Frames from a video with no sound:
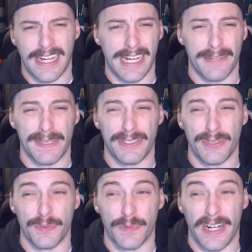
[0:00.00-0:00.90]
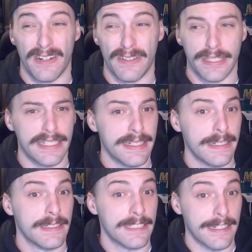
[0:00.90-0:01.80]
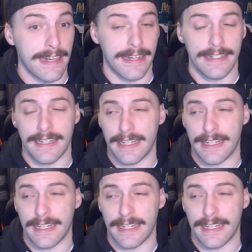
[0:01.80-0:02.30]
Hyman do well. He did tonight.